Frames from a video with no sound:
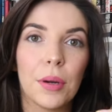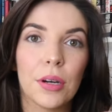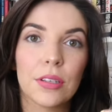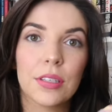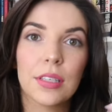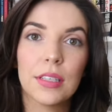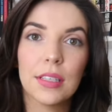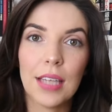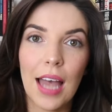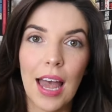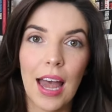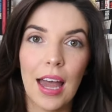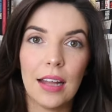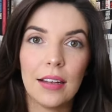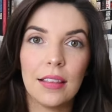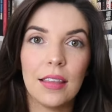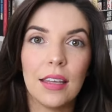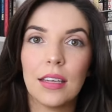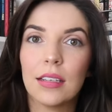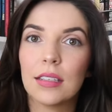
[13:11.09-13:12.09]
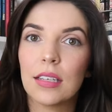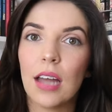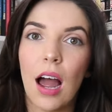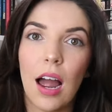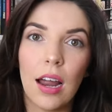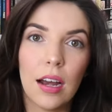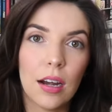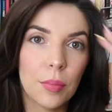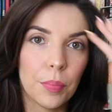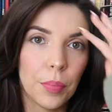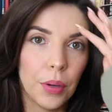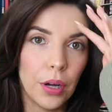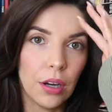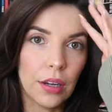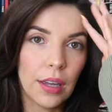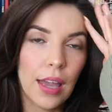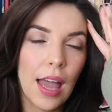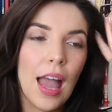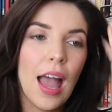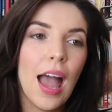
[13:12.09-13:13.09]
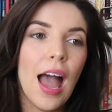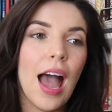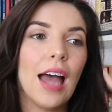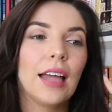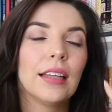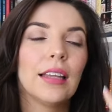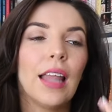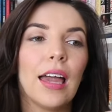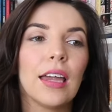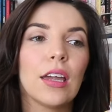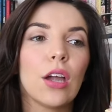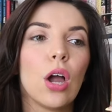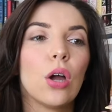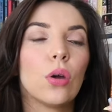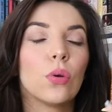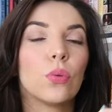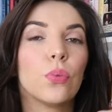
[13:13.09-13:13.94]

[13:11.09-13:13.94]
person's head the entire book and, like,